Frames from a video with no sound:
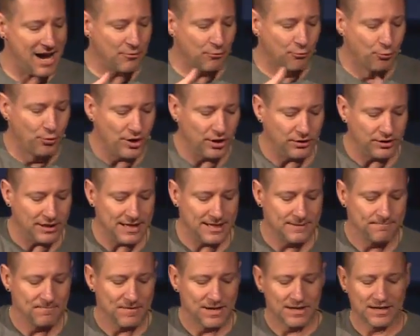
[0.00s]
really
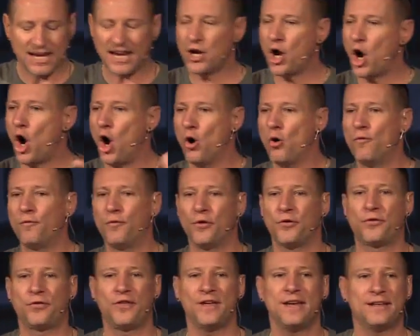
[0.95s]
kind of
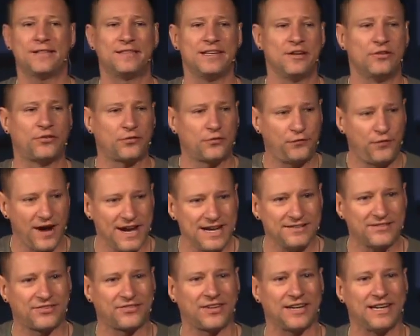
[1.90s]
overthink these fight
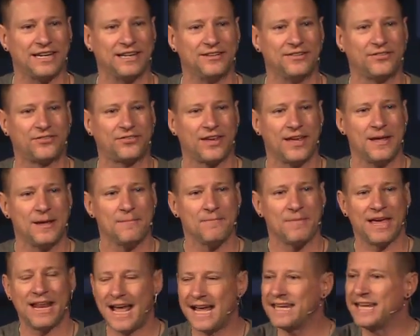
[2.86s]
scenes,
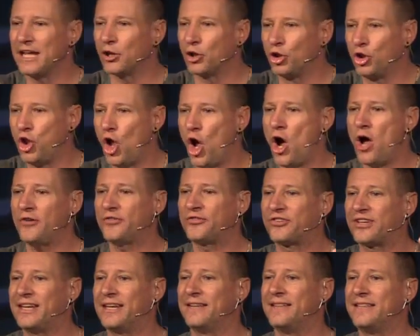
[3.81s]
and I get lost
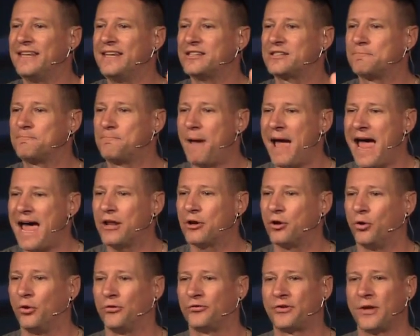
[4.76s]
in these
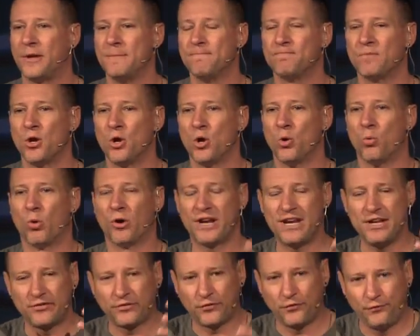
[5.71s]
battles where
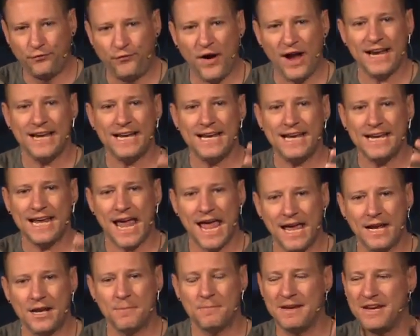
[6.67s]
he's fighting
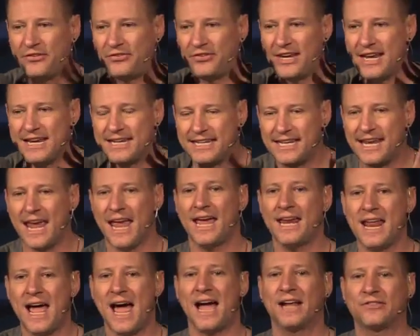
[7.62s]
enemies he
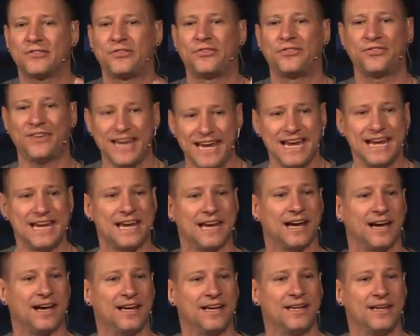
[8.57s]
cannot see,
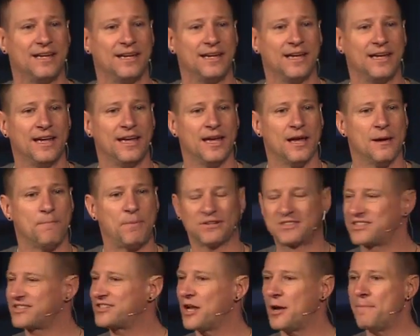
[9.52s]
but
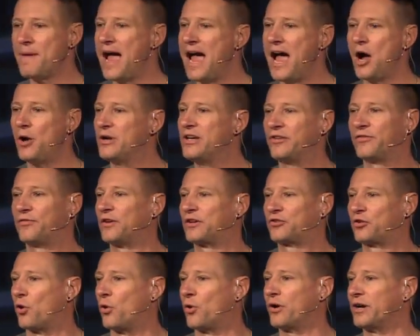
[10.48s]
somehow he's
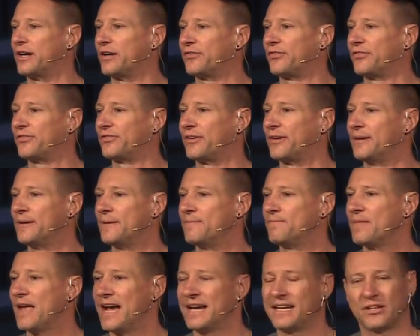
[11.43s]
victorious.
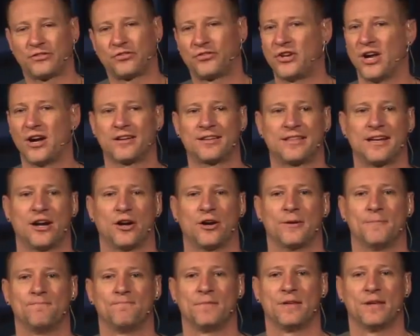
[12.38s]
I get stuck there.
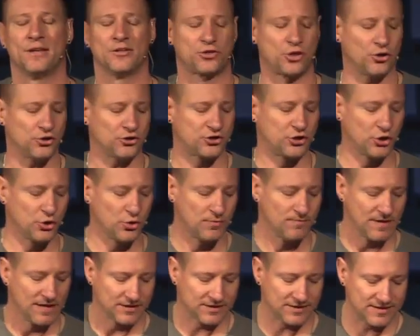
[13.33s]
Turn to
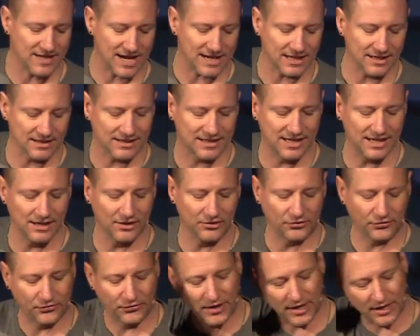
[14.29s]
2 Kings
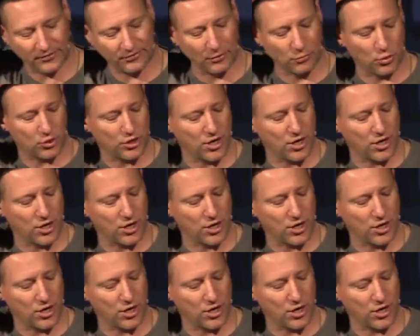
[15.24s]
6, and we'll